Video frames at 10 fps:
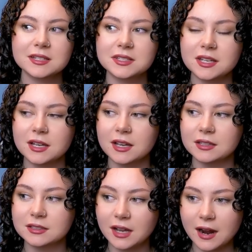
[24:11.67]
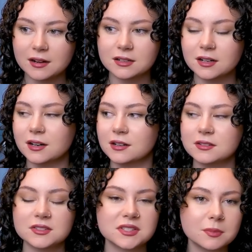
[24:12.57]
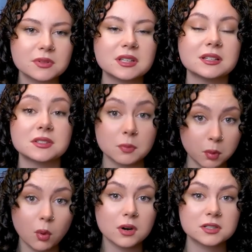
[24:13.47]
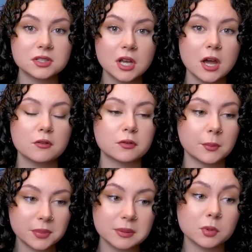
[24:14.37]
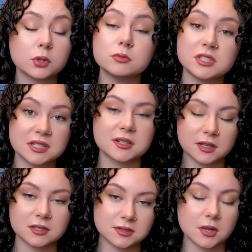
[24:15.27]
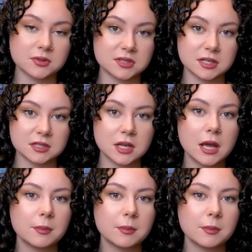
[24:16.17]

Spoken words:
to garner sympathy and support from people who disliked DissociaDID,